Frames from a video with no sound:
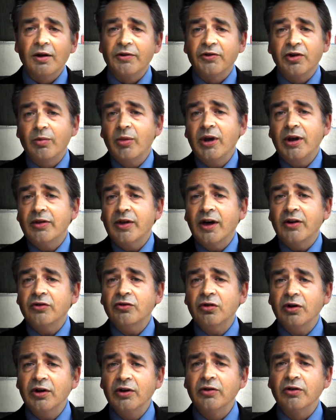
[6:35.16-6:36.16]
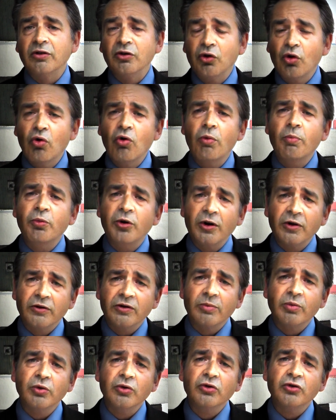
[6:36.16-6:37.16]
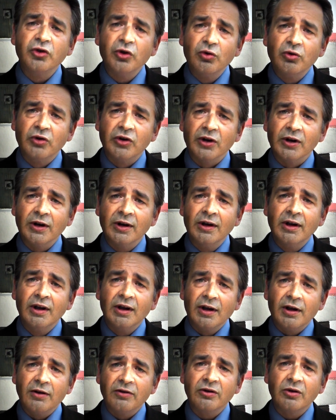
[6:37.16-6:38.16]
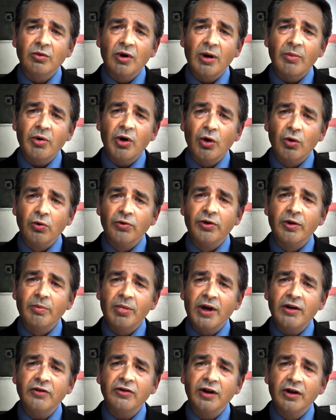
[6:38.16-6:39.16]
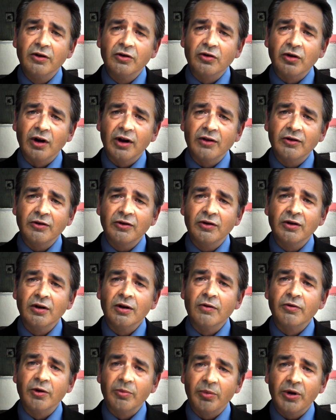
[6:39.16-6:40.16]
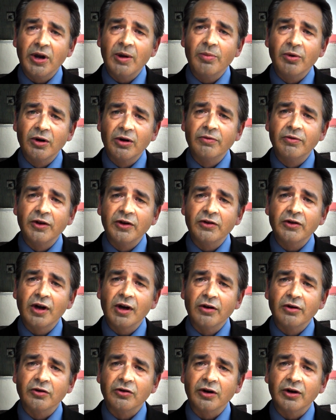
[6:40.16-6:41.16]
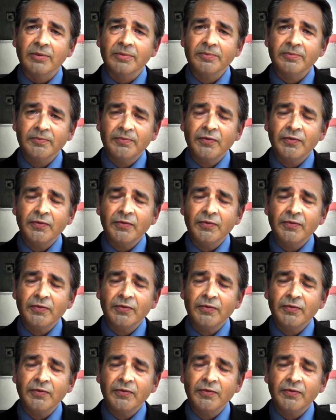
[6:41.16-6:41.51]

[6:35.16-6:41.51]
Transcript: To me, that's treason. Your principal duty is to uphold the best interests of the people of this country.